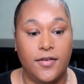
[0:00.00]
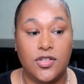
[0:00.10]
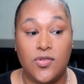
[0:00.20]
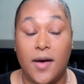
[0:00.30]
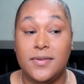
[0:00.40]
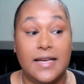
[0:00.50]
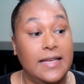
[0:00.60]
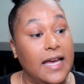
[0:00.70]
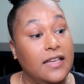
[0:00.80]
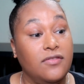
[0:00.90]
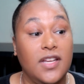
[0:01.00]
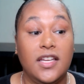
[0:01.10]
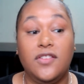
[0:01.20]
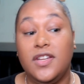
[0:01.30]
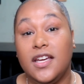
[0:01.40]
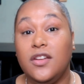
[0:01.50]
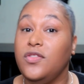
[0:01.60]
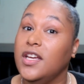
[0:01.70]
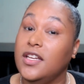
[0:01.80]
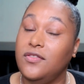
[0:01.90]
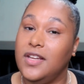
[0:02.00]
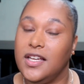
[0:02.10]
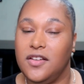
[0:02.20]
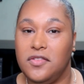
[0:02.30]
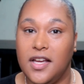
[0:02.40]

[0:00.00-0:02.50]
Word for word: So I was like negative, negative, negative, negative, negative,